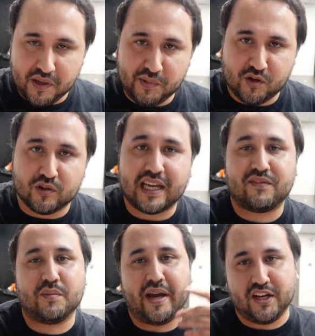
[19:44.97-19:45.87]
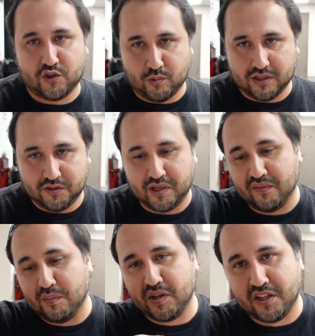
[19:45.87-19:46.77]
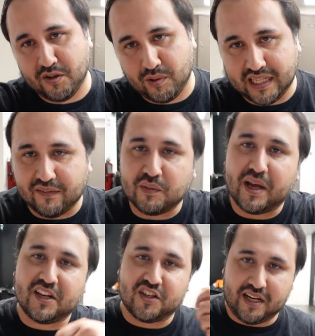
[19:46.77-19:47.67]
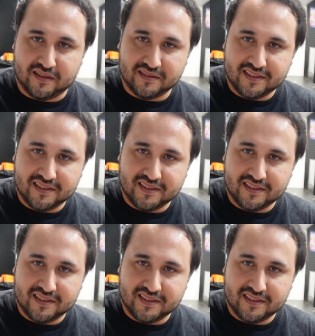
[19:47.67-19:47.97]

a Mimi Bull, they have to banish one. You give them another one, they have to banish again.